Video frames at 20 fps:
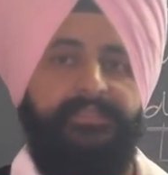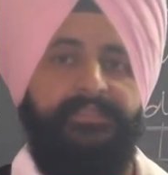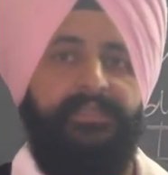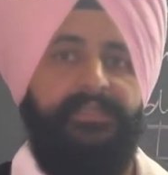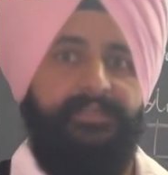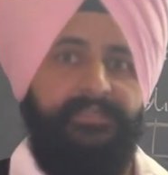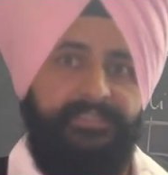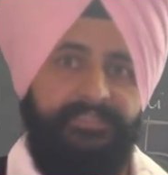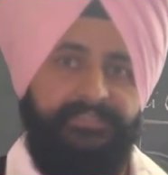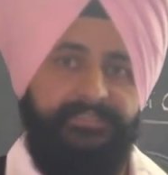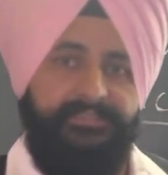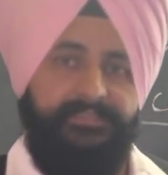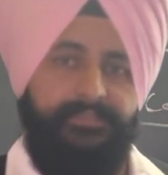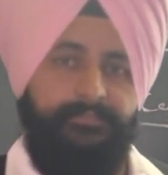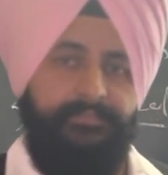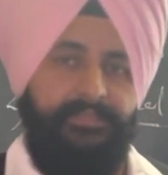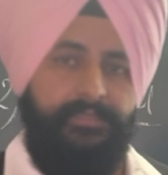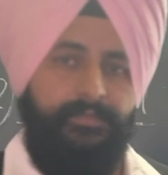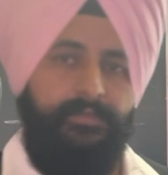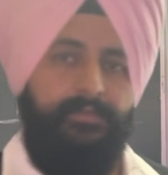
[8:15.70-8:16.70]
the risk,
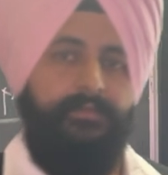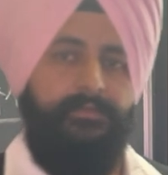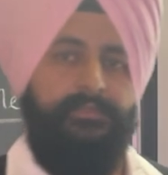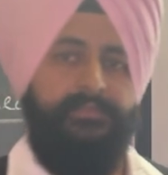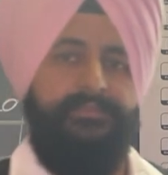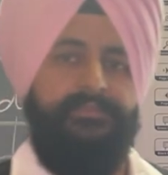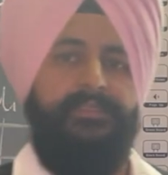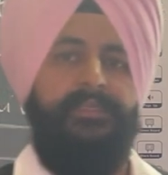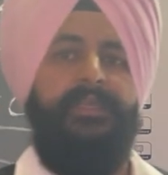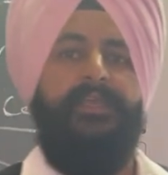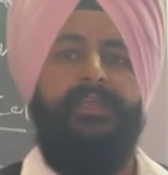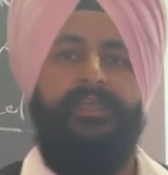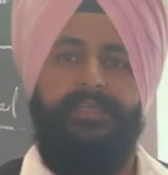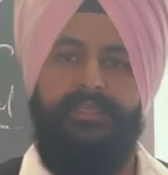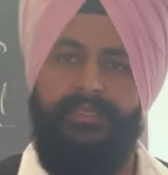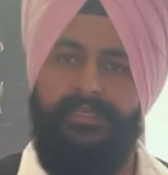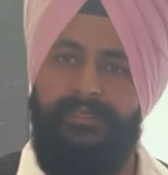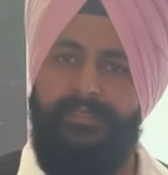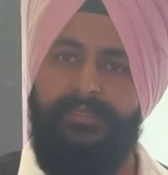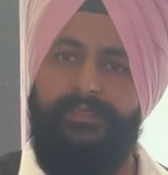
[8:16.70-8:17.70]
because
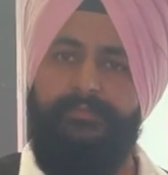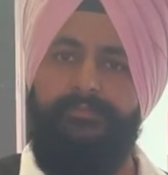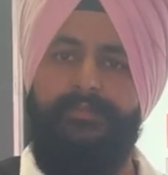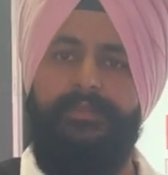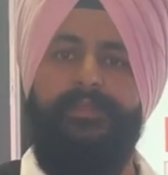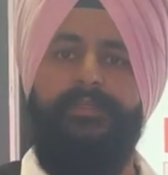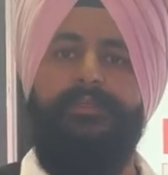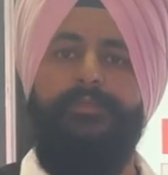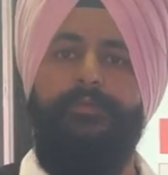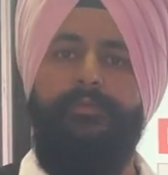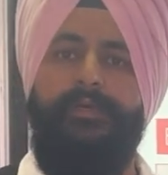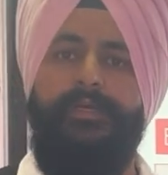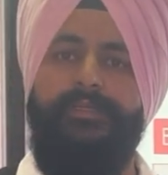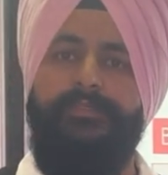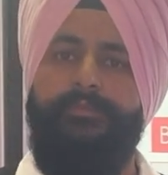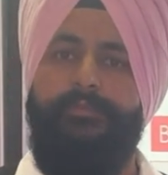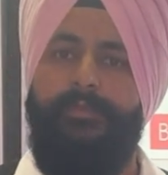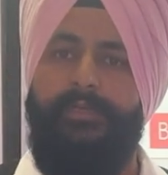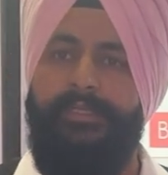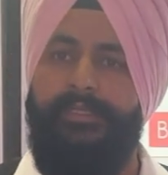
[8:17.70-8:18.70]
here where you are
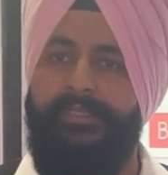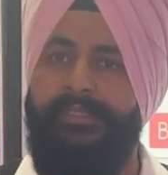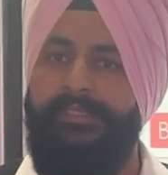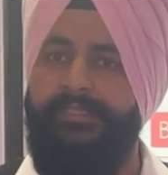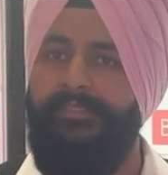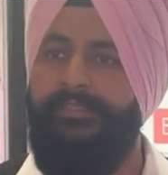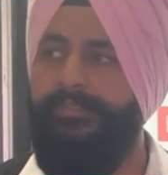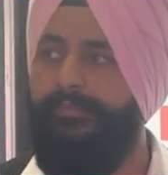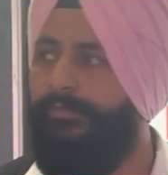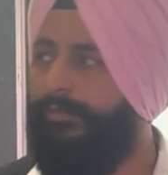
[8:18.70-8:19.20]
joining the